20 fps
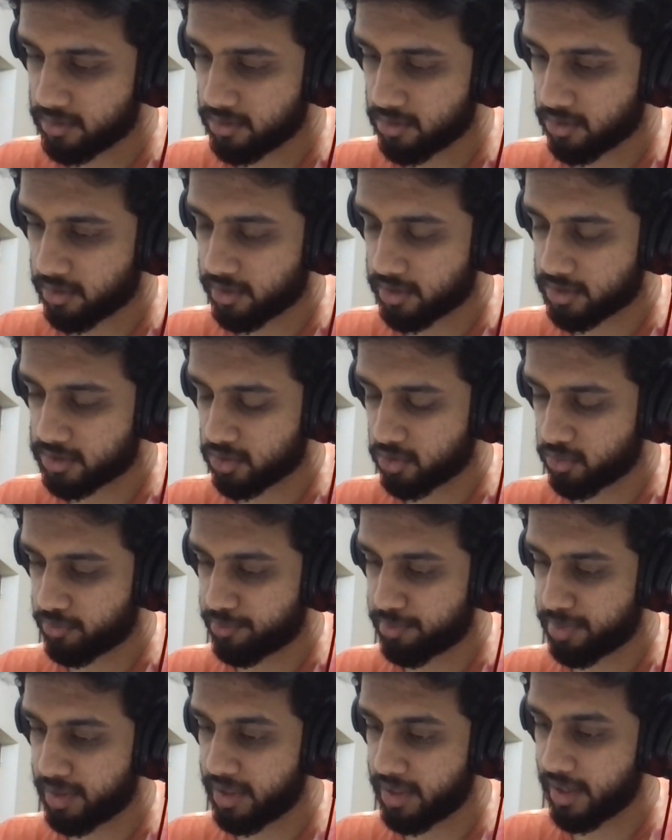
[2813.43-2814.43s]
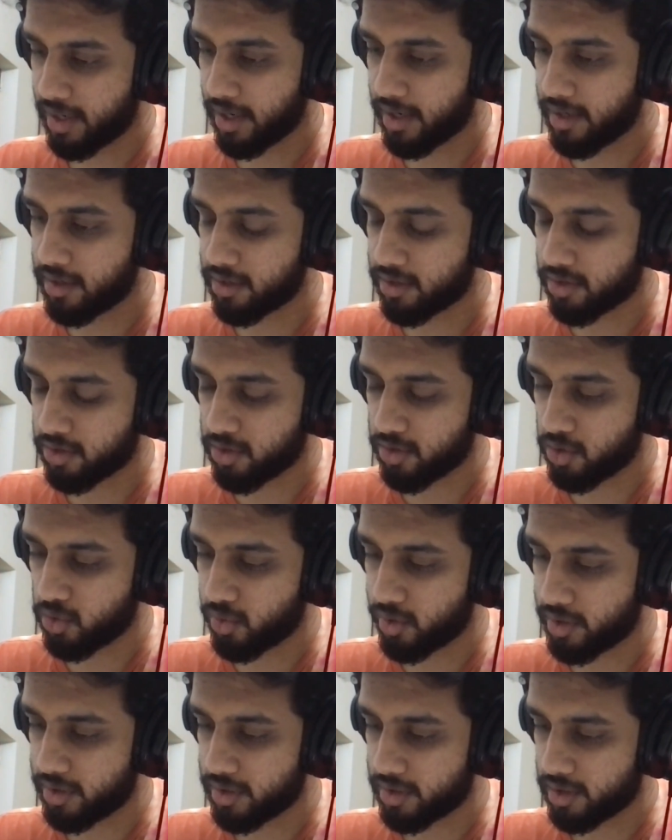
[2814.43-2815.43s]
Okay. So P and
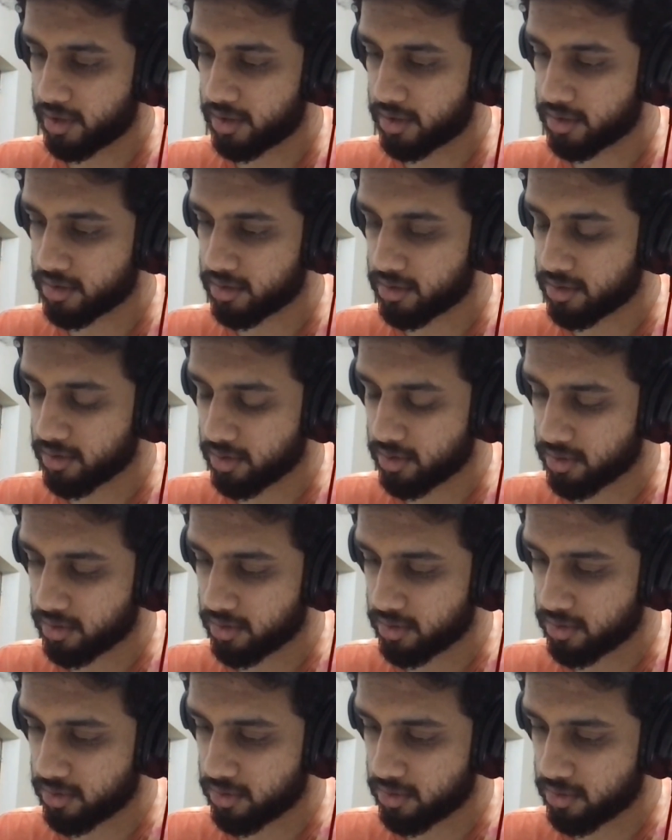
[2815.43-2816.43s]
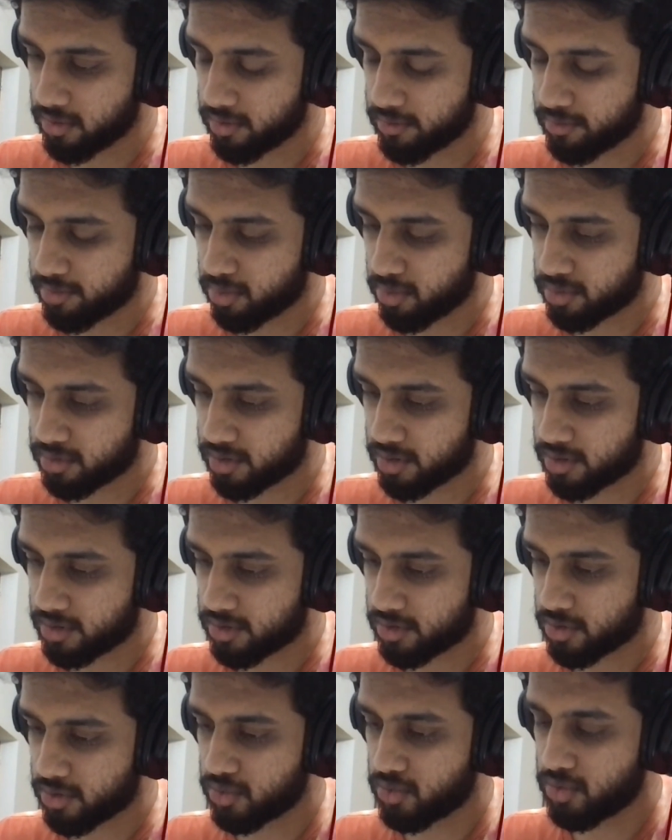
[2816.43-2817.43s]
Q and R, both are
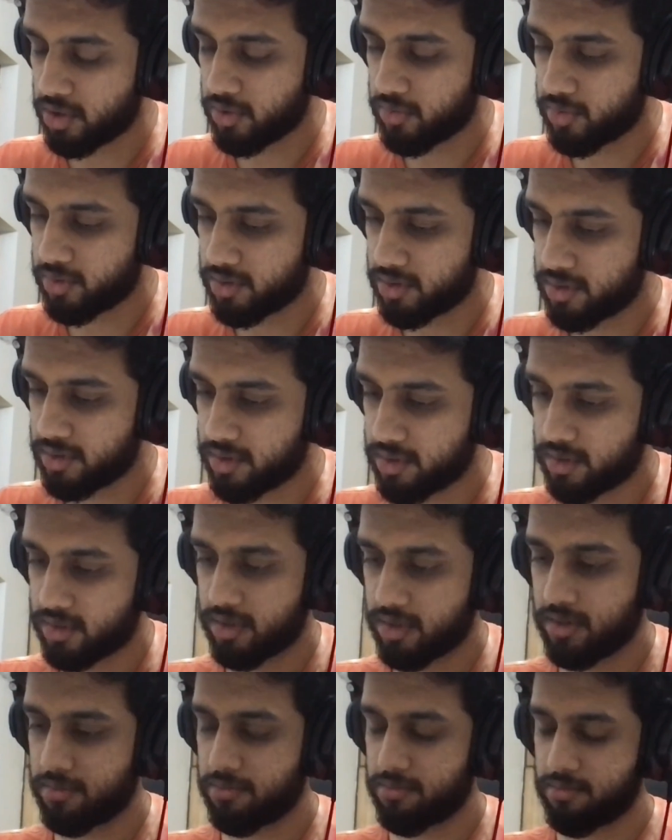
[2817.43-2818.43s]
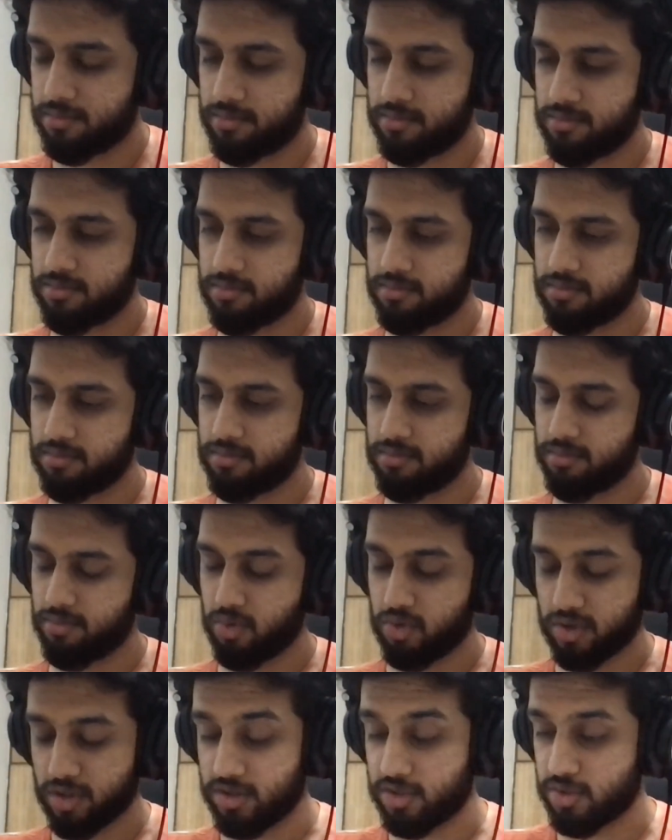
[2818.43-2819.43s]
true only when
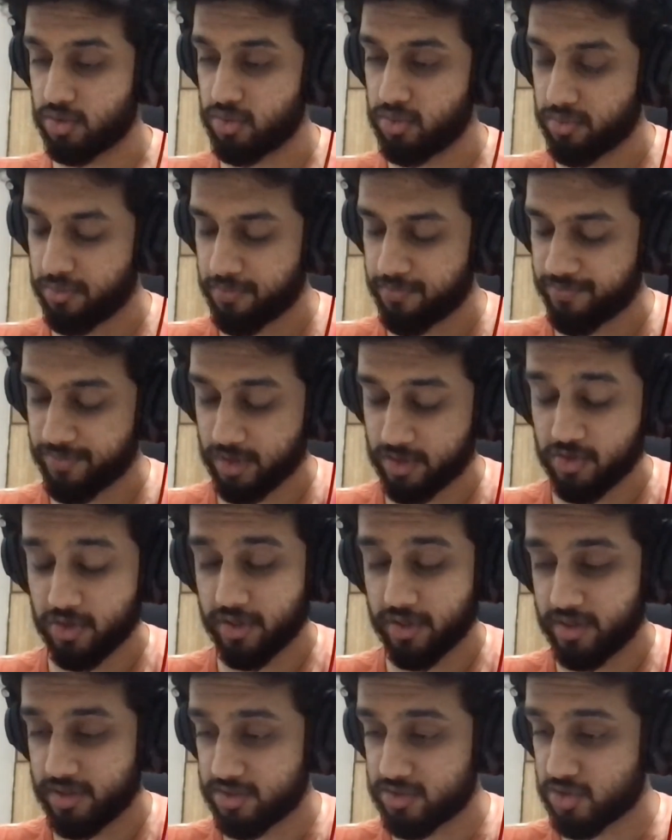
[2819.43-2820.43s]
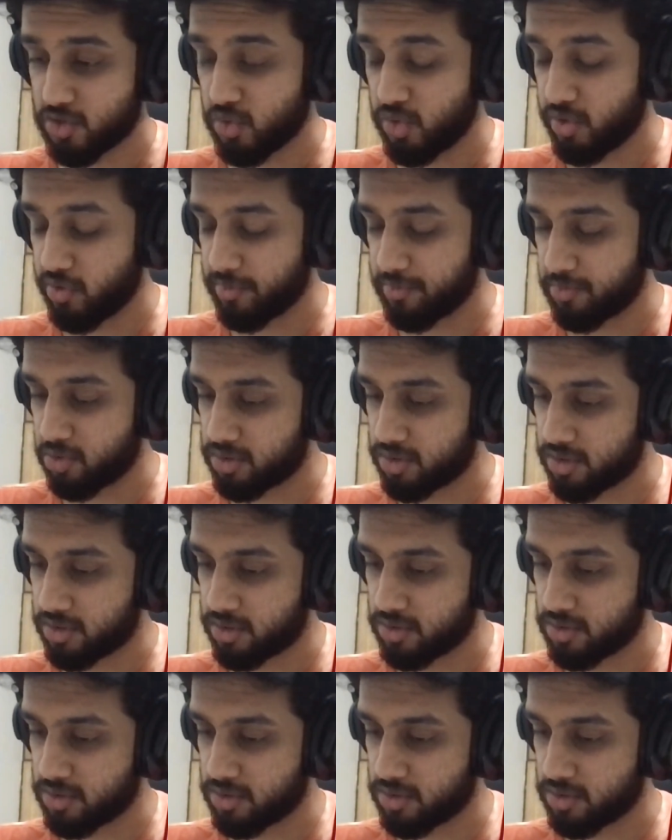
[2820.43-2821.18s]
both are true. Sorry, it is true only when both are